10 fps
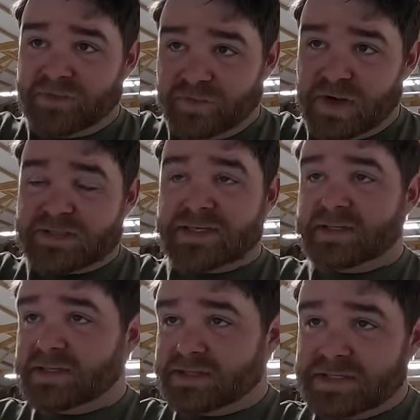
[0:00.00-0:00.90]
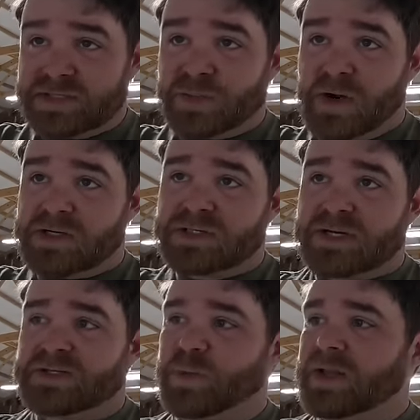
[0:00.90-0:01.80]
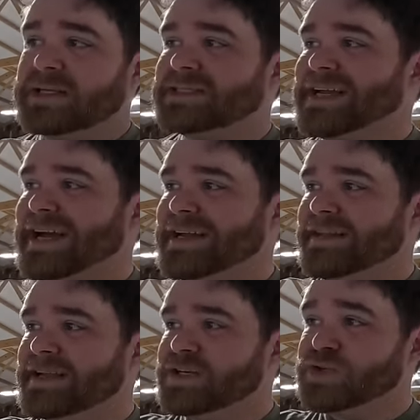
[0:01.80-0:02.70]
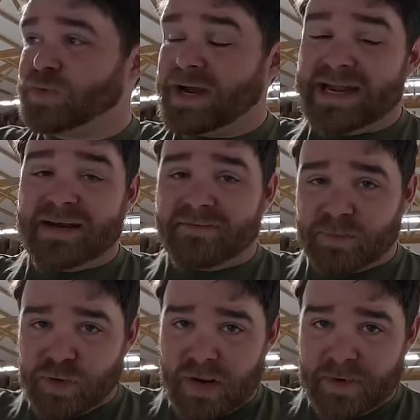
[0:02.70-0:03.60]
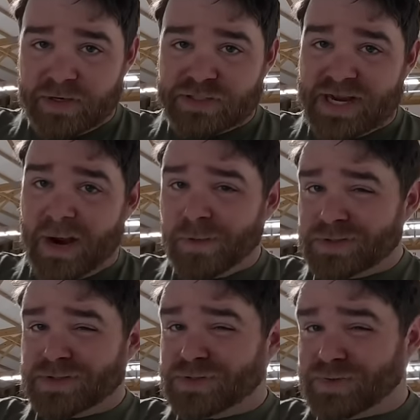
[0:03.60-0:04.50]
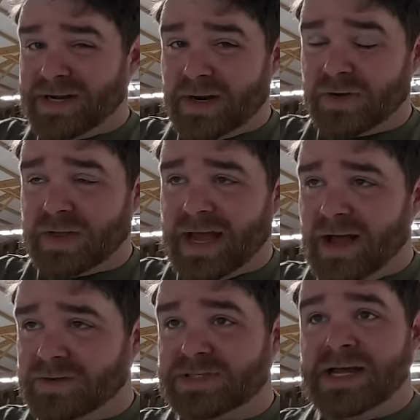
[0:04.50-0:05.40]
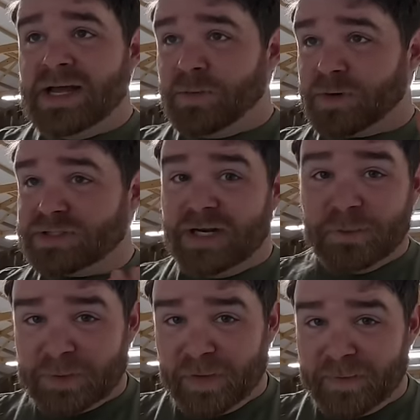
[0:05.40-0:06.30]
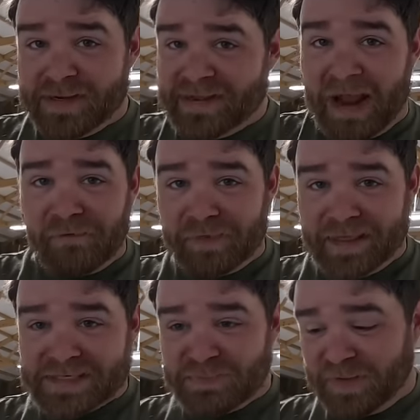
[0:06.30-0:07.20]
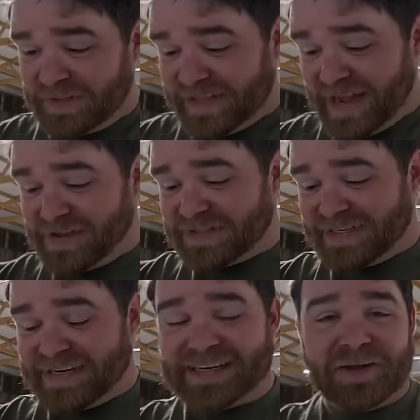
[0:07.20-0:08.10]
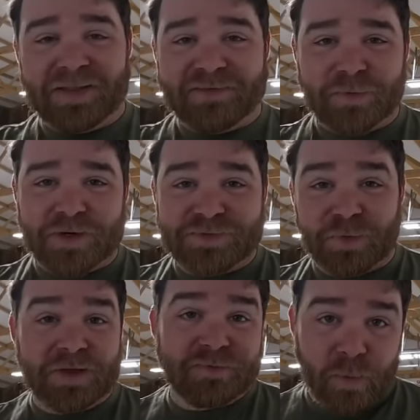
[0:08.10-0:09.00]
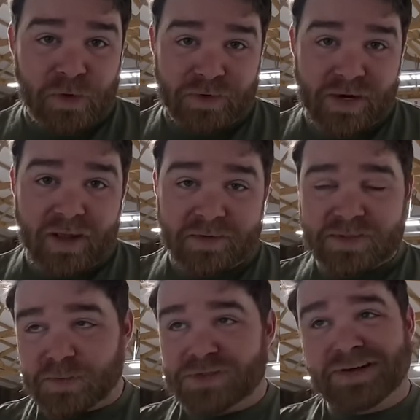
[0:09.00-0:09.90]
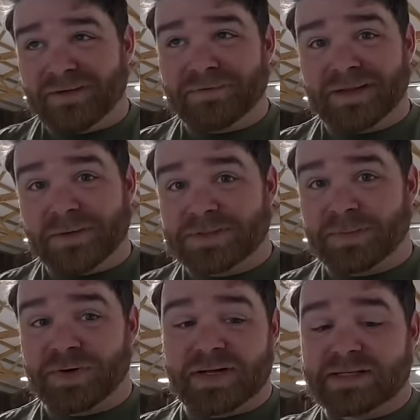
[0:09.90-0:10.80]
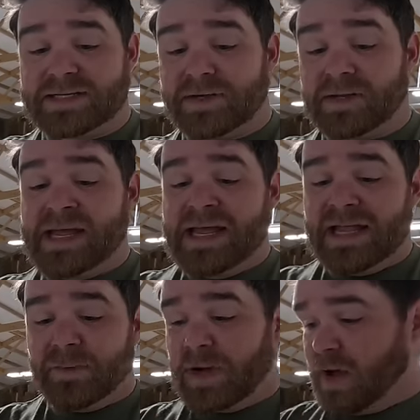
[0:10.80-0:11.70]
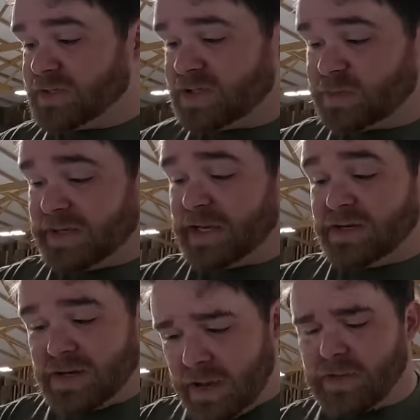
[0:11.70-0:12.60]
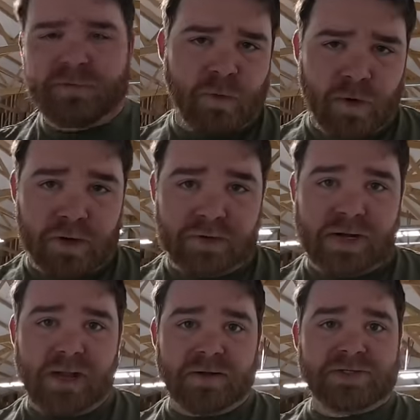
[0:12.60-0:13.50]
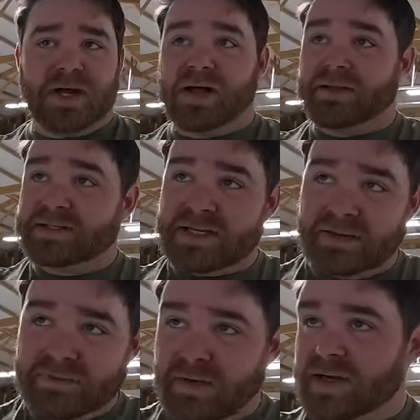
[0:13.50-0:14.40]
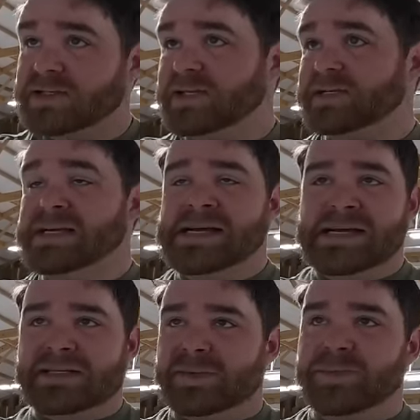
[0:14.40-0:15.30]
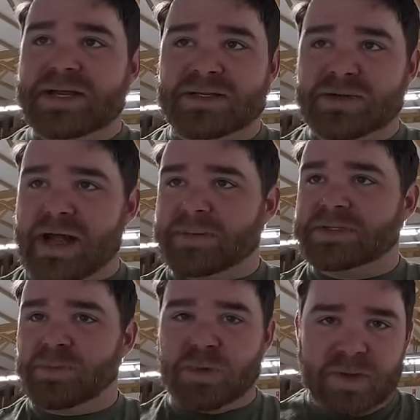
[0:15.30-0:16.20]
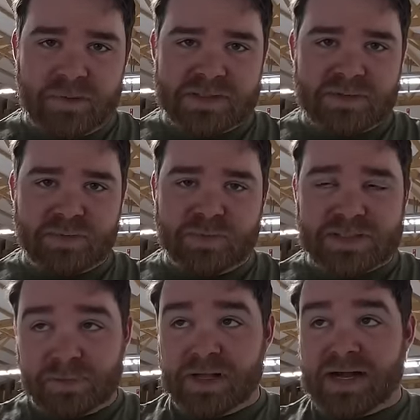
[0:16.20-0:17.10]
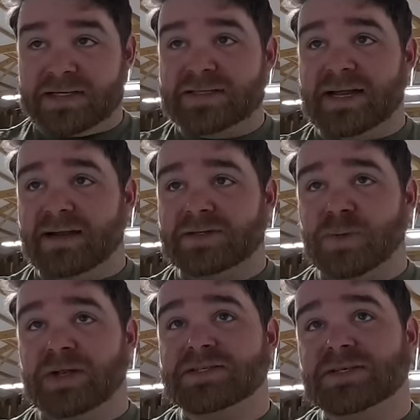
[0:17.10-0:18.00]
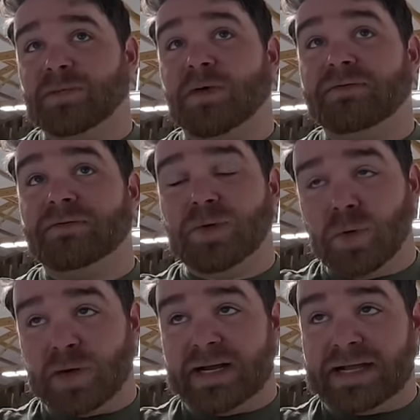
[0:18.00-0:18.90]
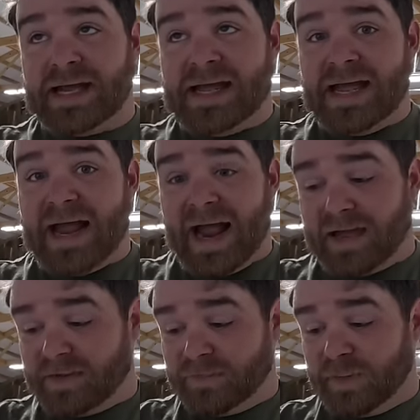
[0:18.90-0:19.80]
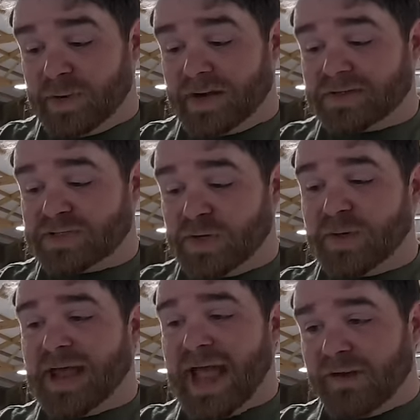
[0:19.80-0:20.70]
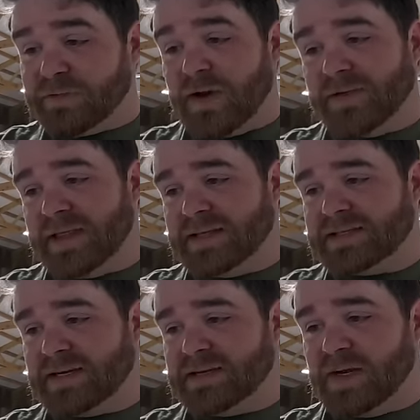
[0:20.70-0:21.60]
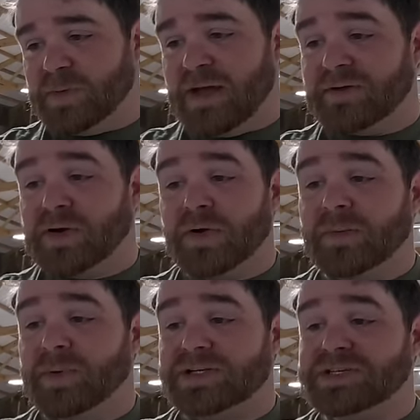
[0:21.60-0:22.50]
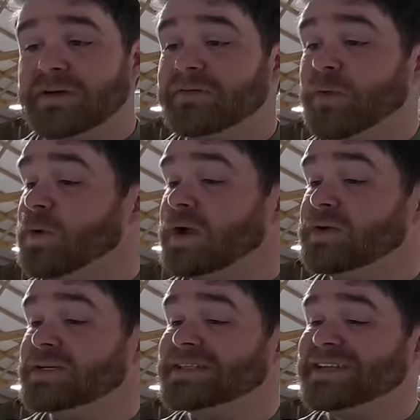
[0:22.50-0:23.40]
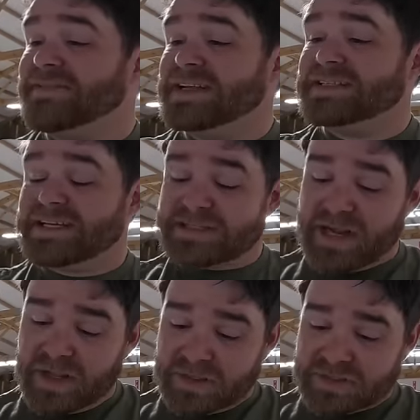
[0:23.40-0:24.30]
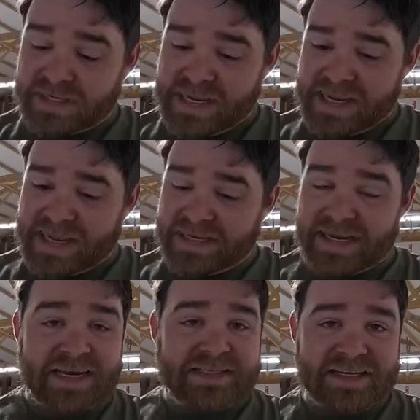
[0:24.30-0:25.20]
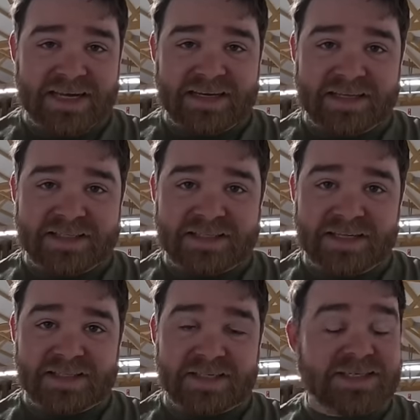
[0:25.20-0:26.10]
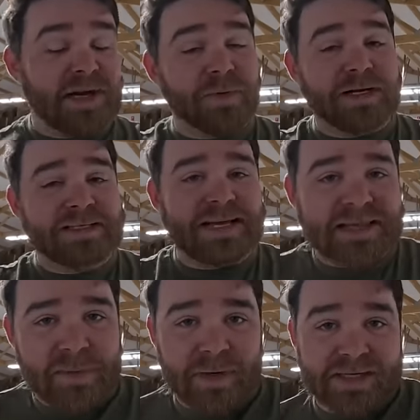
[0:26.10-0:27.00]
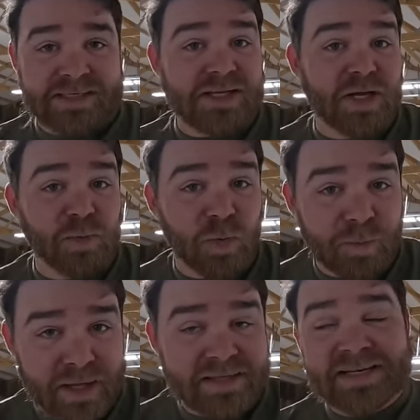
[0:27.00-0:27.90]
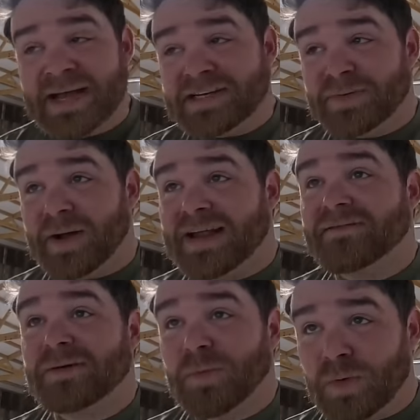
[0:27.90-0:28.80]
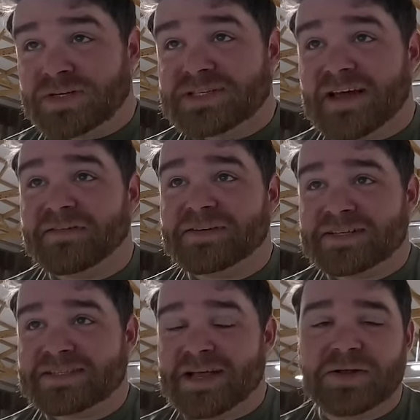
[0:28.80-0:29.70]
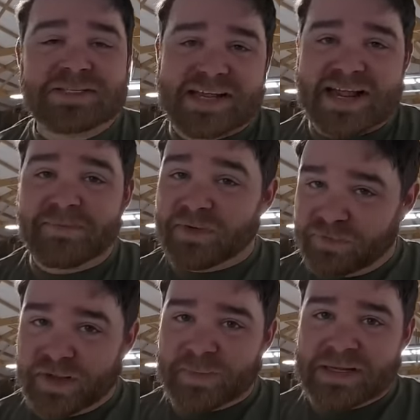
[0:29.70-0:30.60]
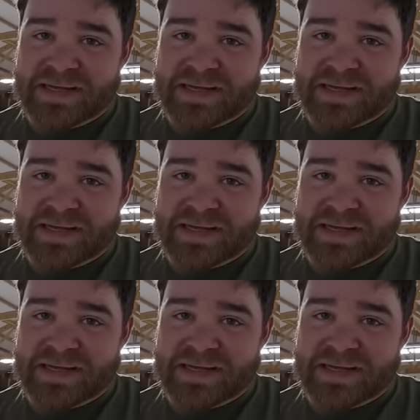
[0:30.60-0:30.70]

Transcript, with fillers: faucet, the dishwasher, as well as tied in the drain of the primary shower to the drain under the house. We're done with plumbing. Everything is plumbed at the house, and he did all that for us for only $400, which I feel like was a pretty good deal. And we also spent another $400 on the sink faucet, some P-traps, some more plumbing su supplies, and as well as some more flooring at the flip house. So after everything is said and done, we have a current budget of $476.19. And today we're going to take that money to the Goodwill bins to buy even more stuff to sell to keep the flip